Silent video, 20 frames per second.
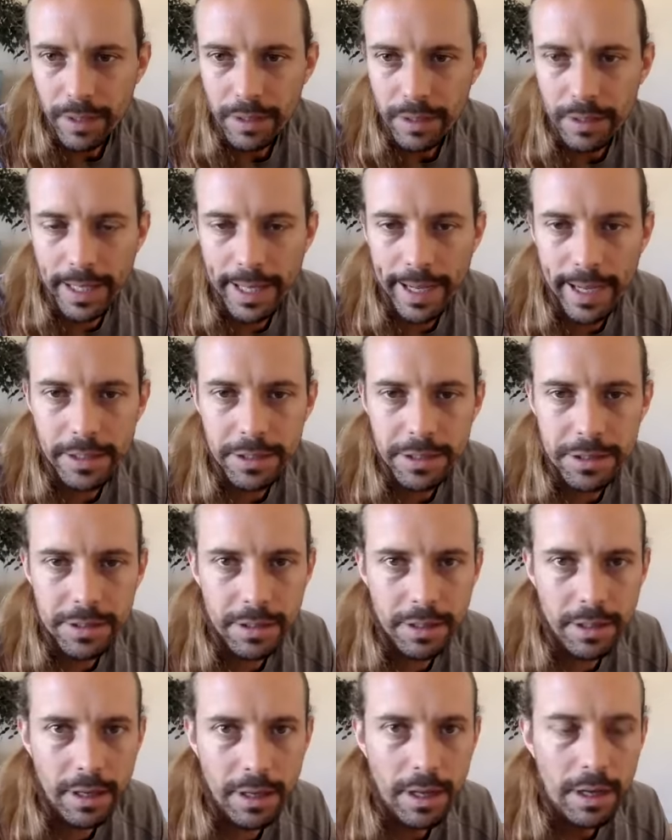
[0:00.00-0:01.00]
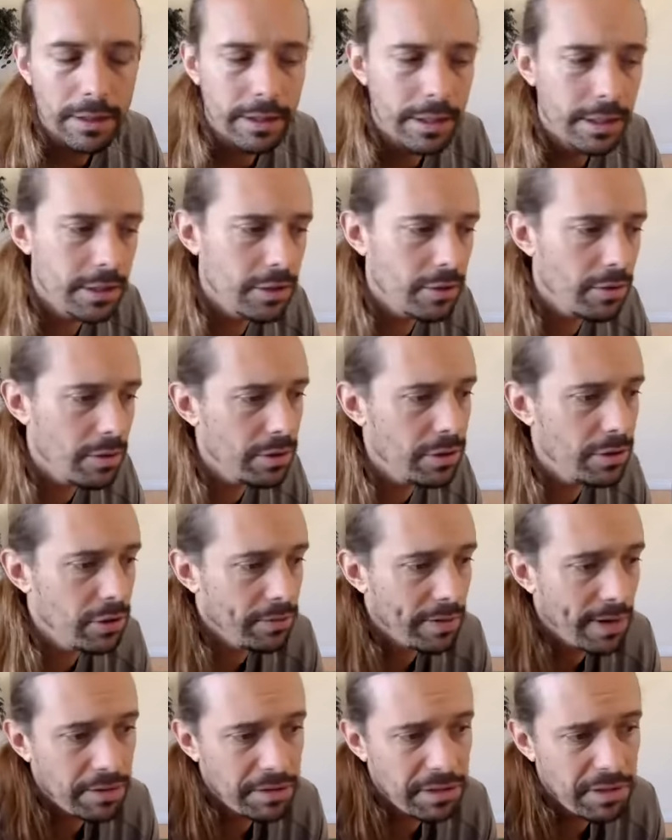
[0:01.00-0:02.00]
Last, these are our 2
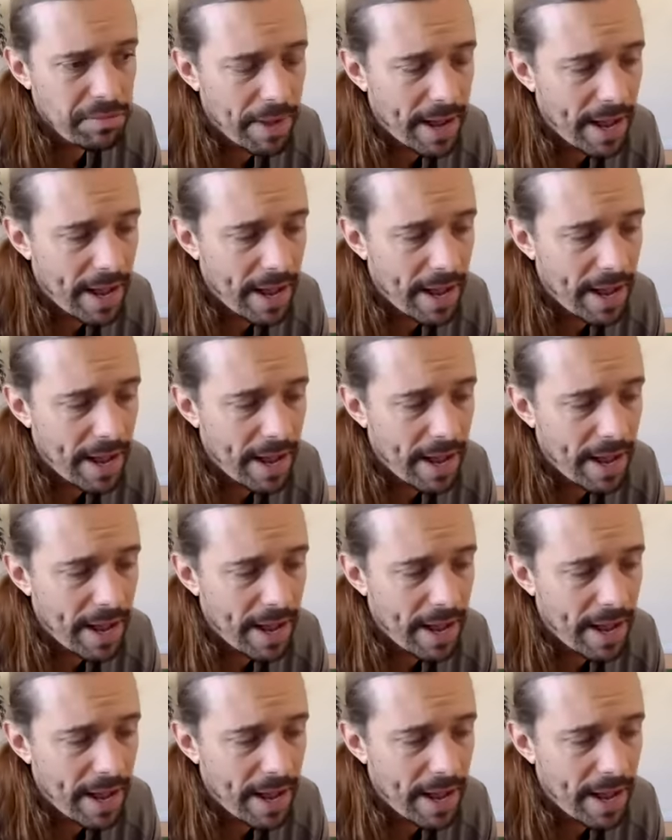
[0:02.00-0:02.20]
rounds of